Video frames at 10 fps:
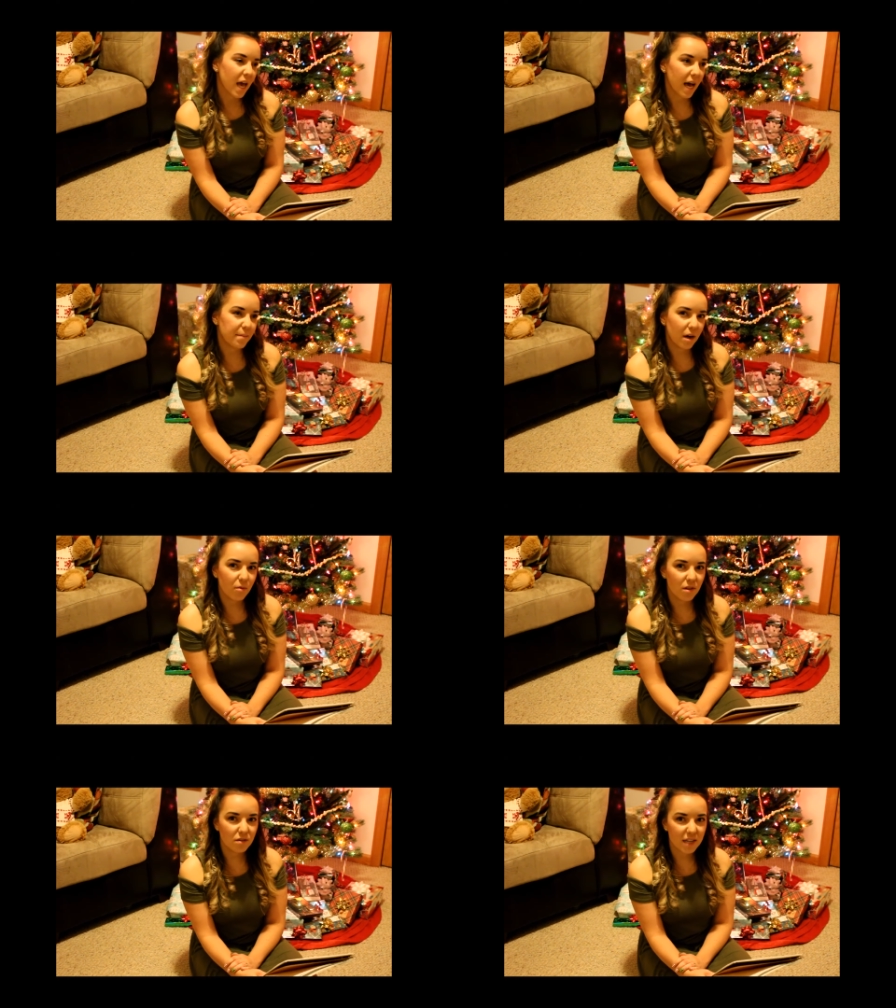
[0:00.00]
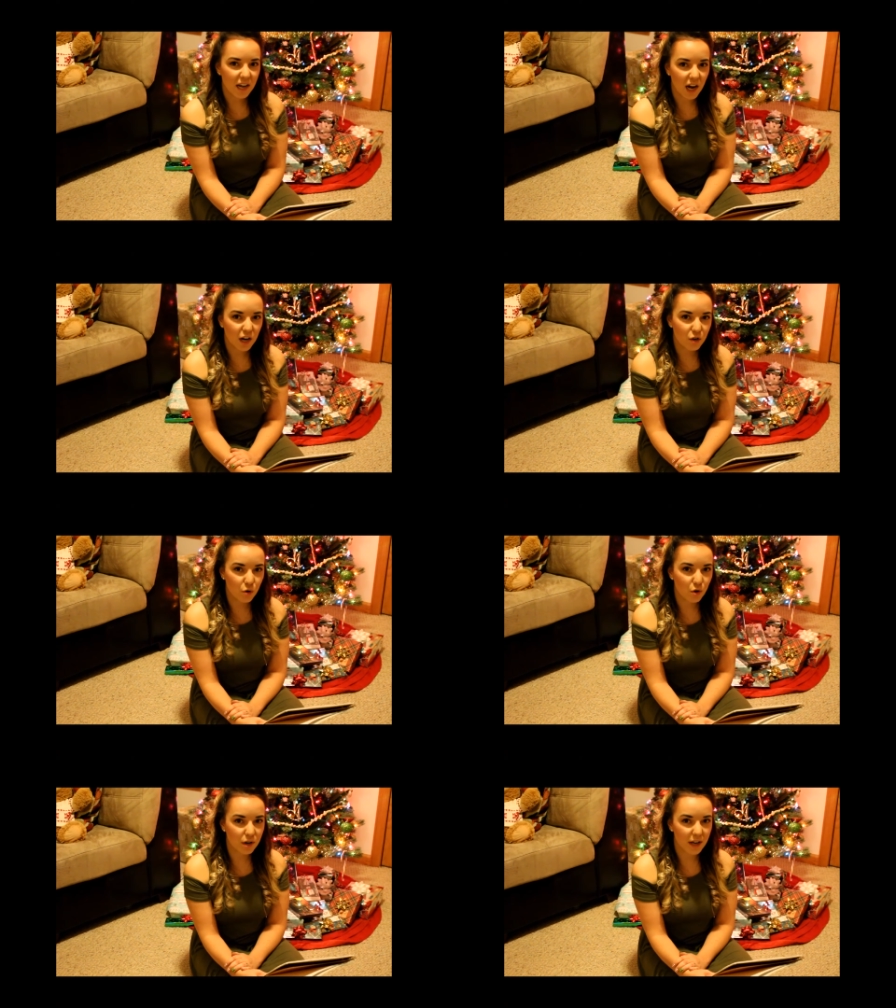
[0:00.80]
I'm not one of those like
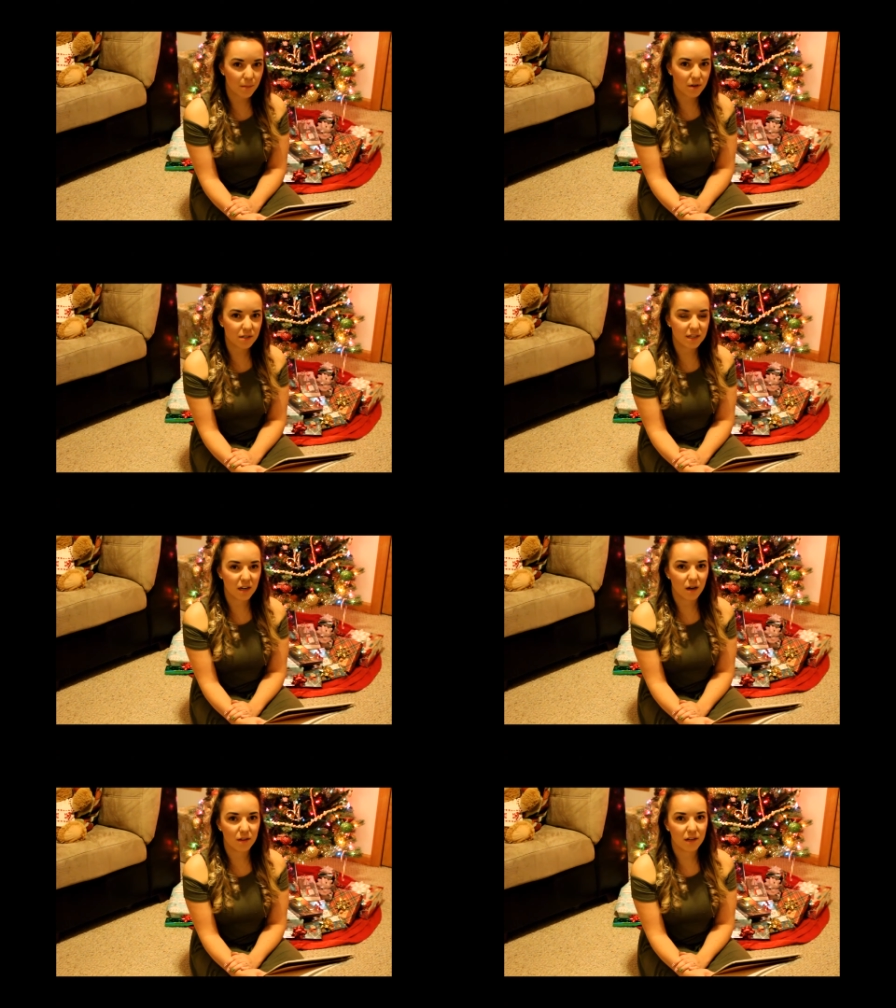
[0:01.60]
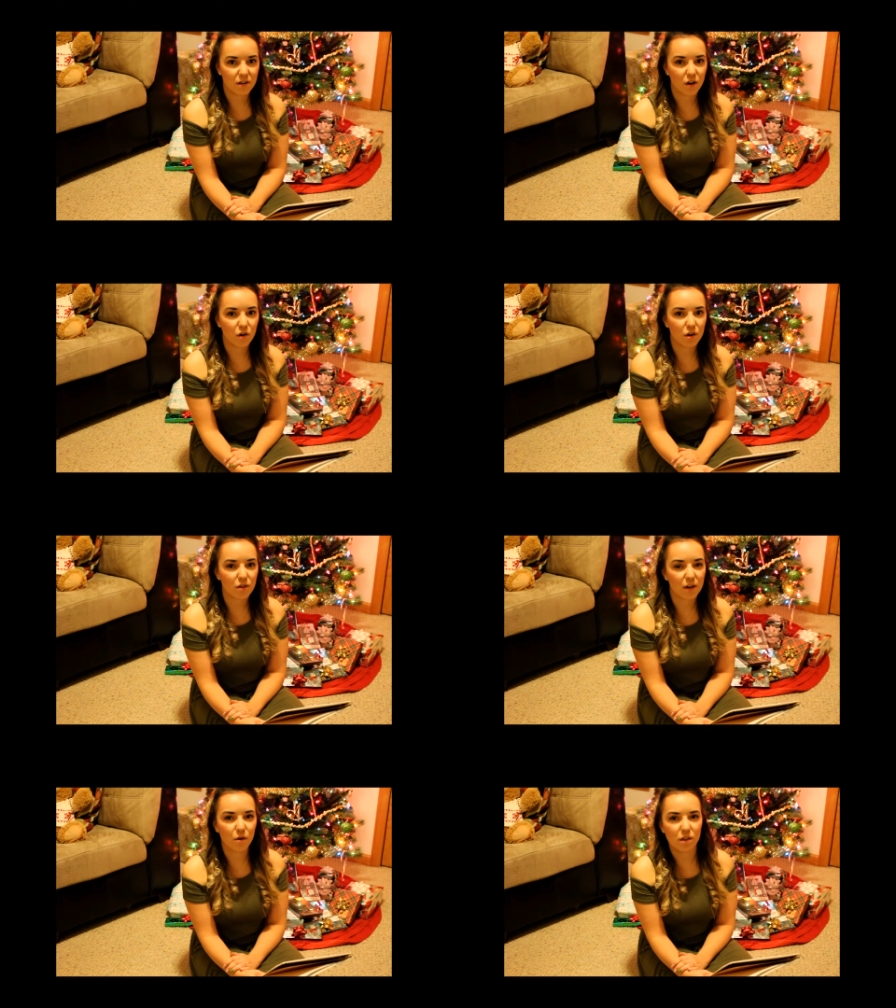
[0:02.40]
hardcore gamers that you know you're
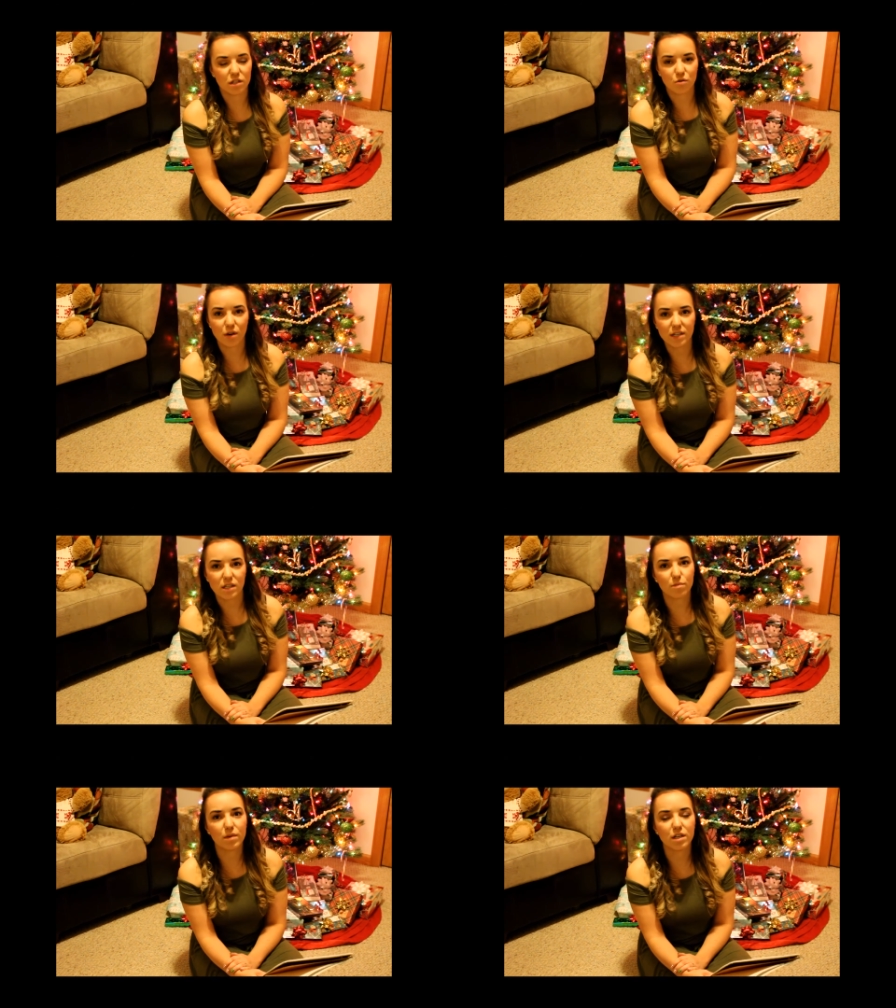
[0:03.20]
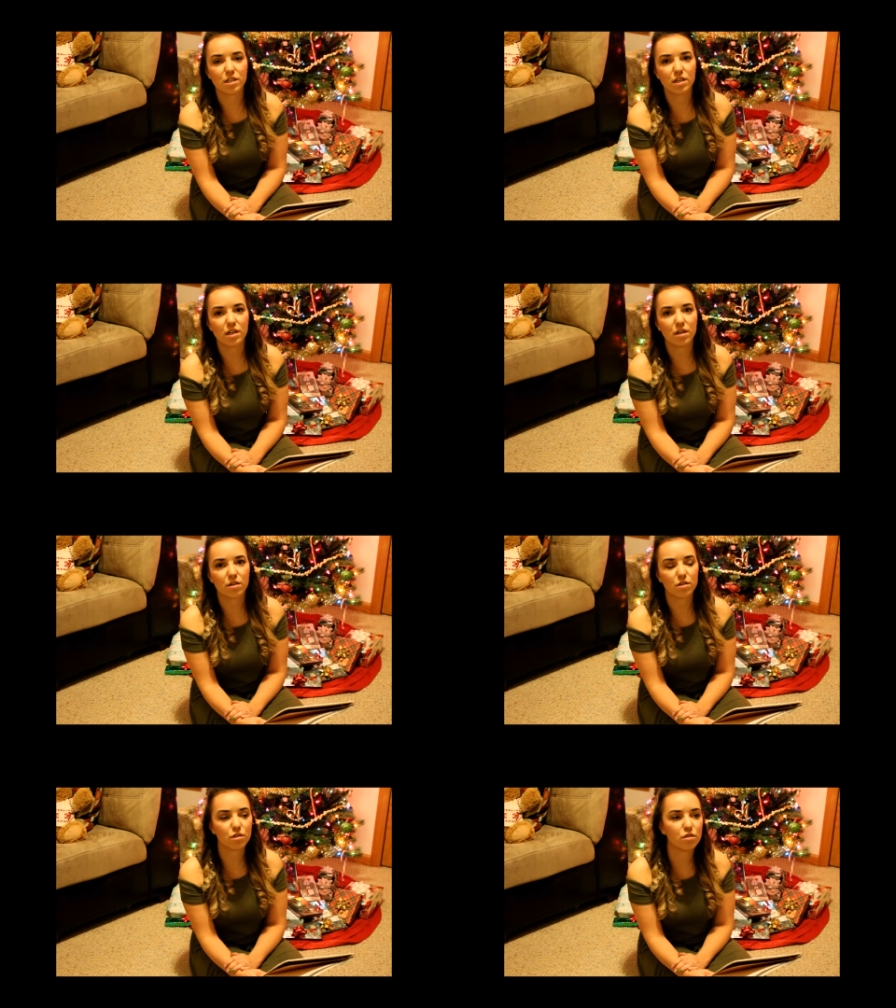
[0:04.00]
like on this crazy mission,
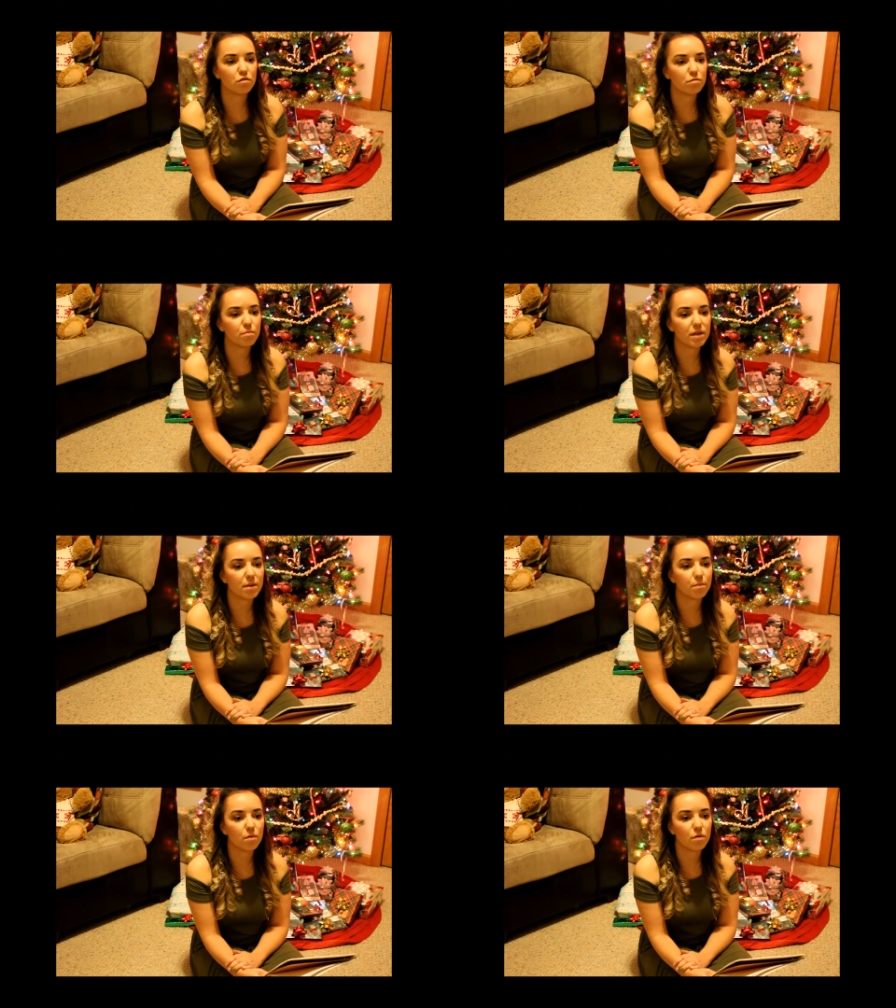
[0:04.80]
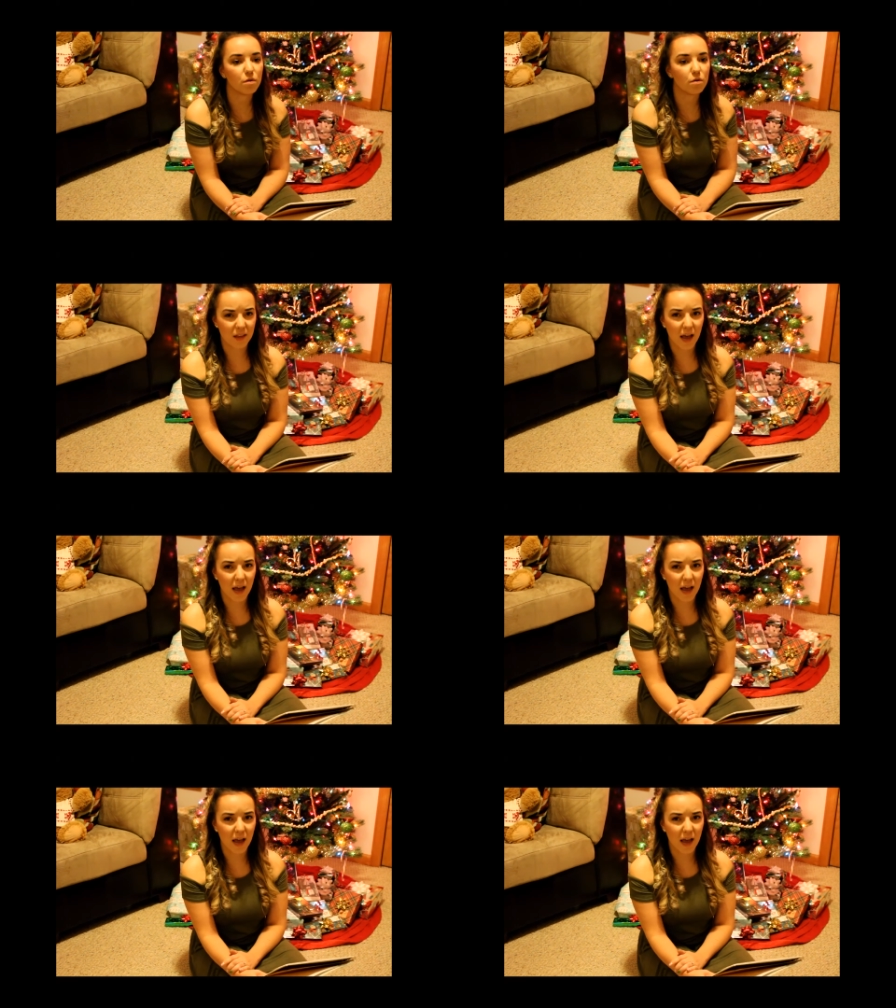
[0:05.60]
you're shooting people.